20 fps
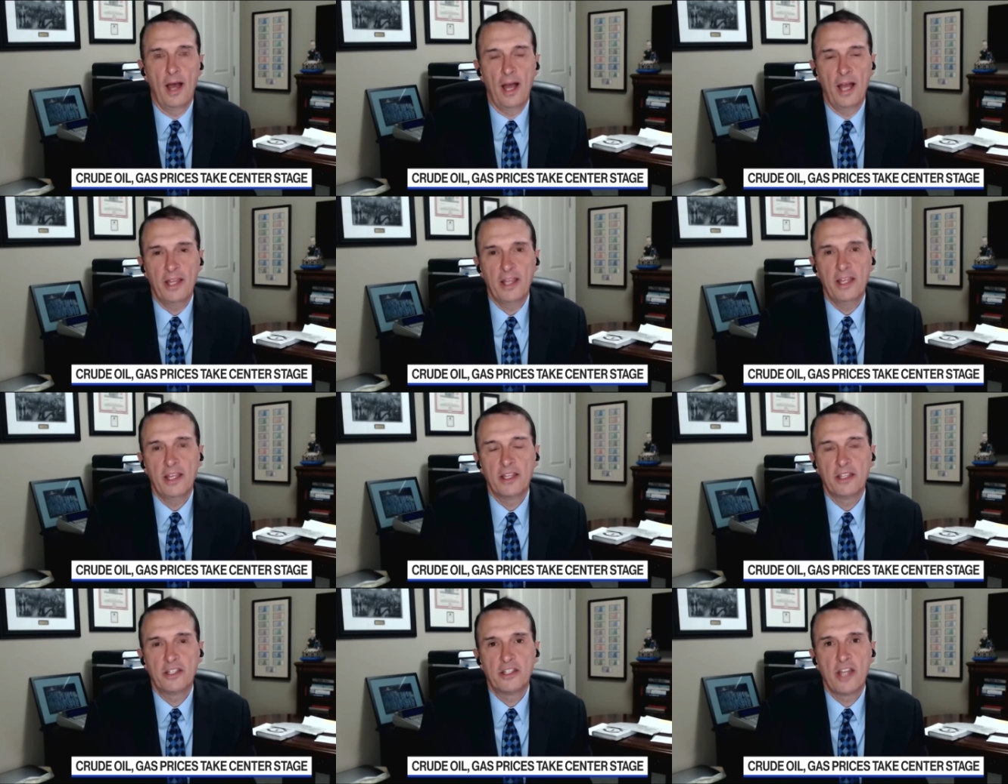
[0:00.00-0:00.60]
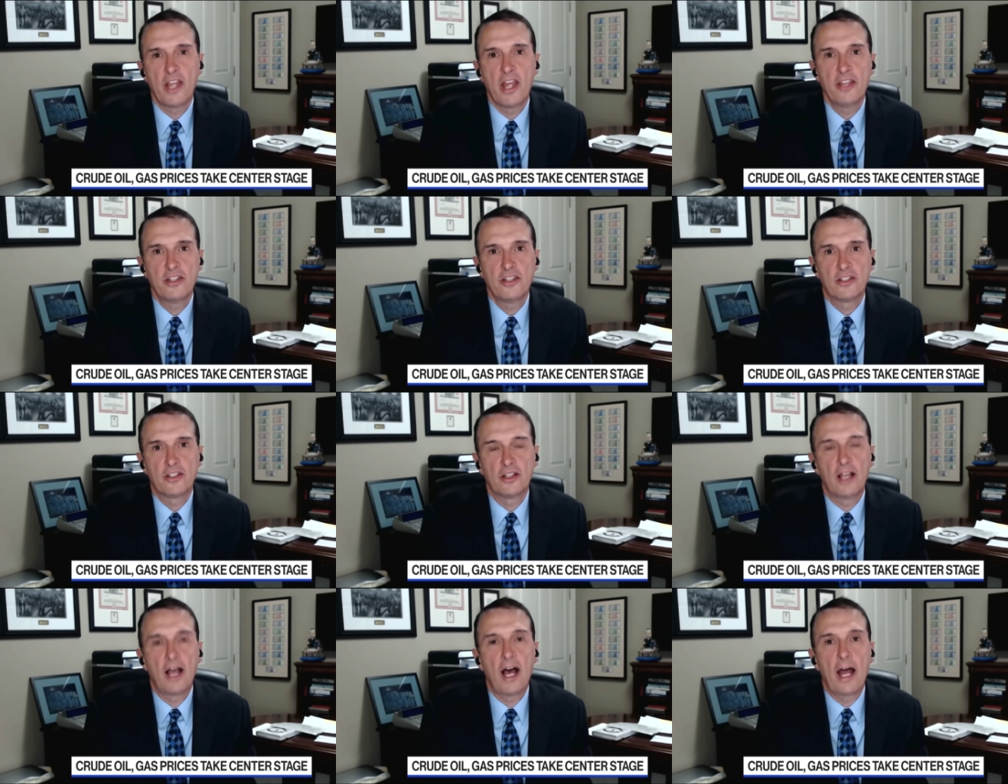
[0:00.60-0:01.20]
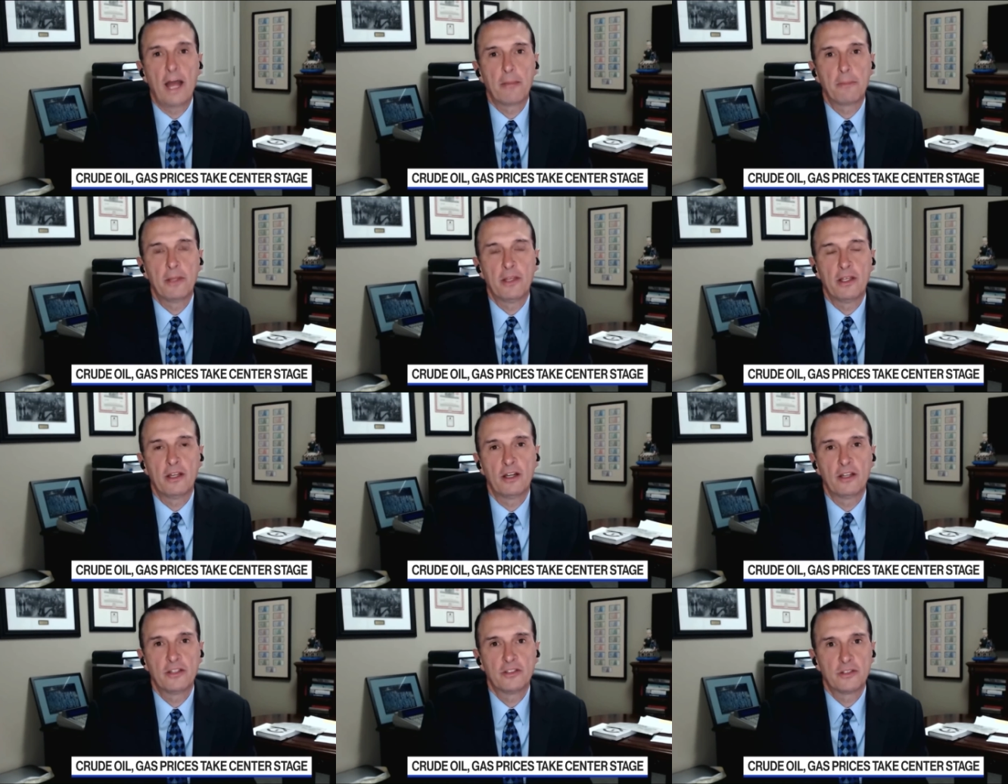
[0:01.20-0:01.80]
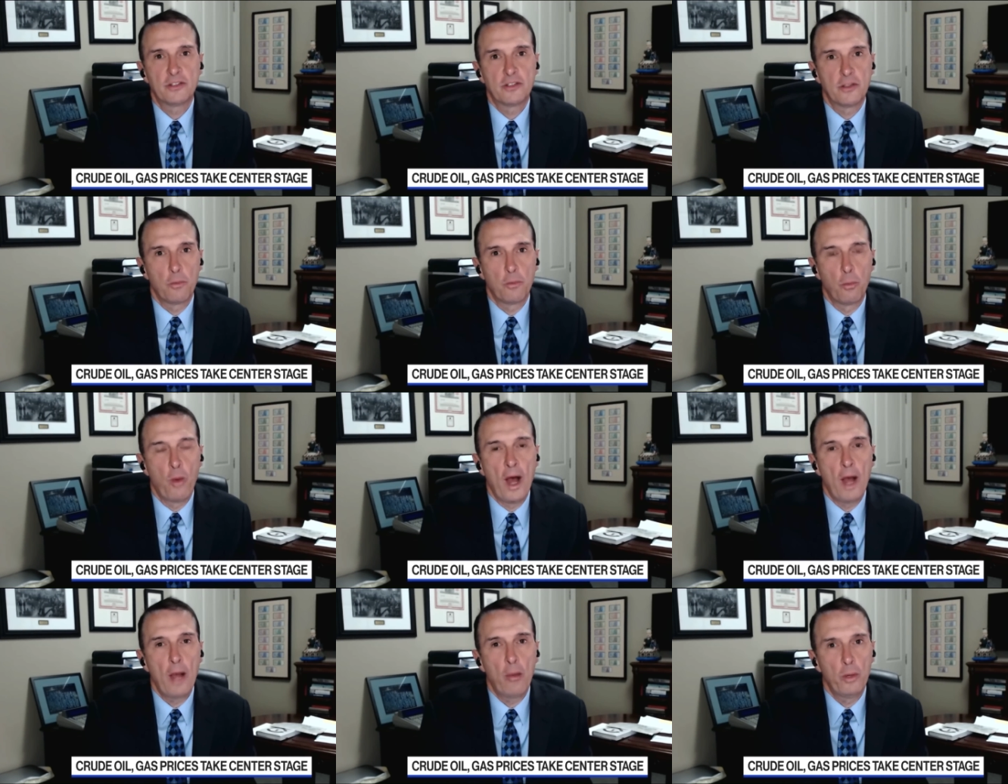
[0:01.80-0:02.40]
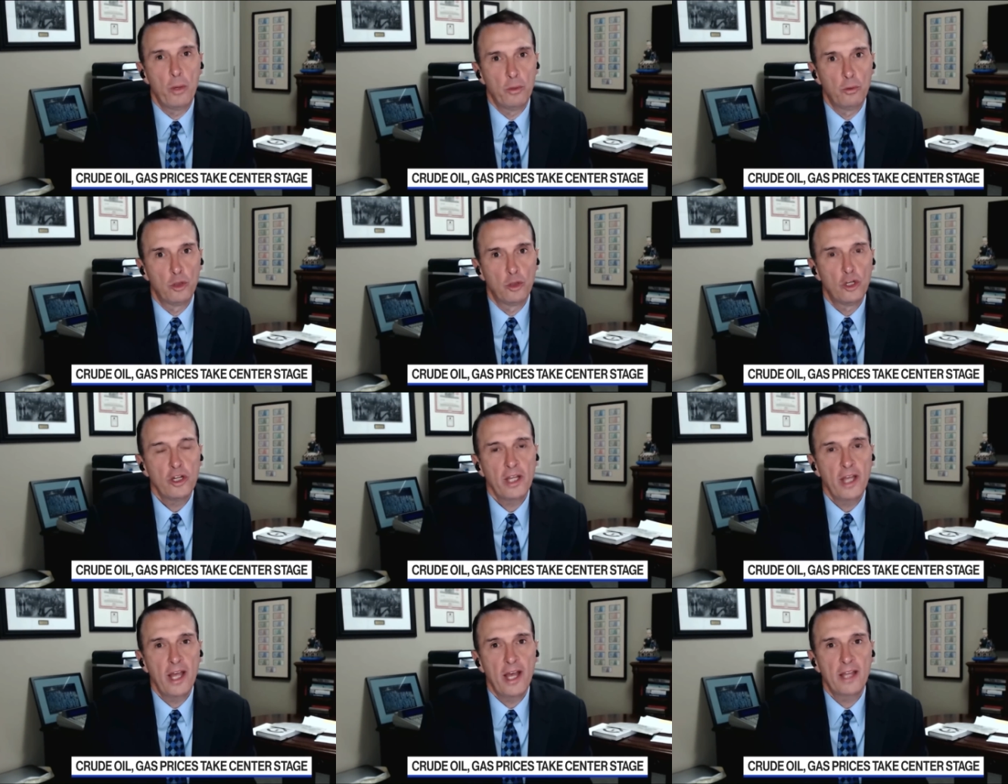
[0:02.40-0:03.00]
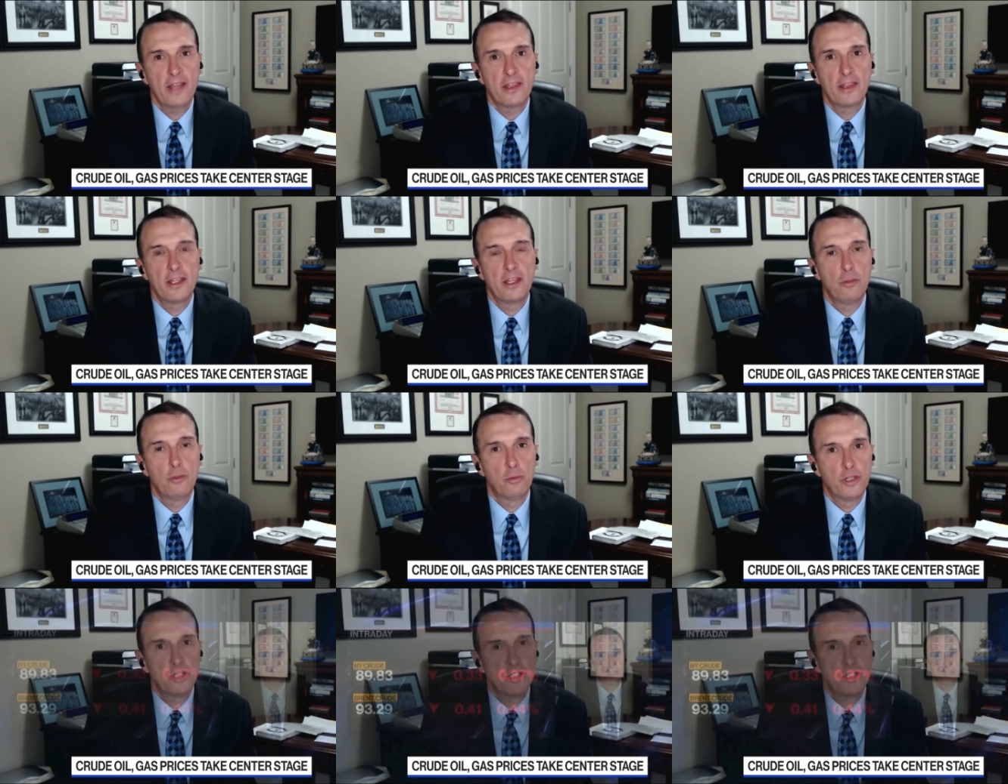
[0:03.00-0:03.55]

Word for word: I think it changes a lot because while we look at the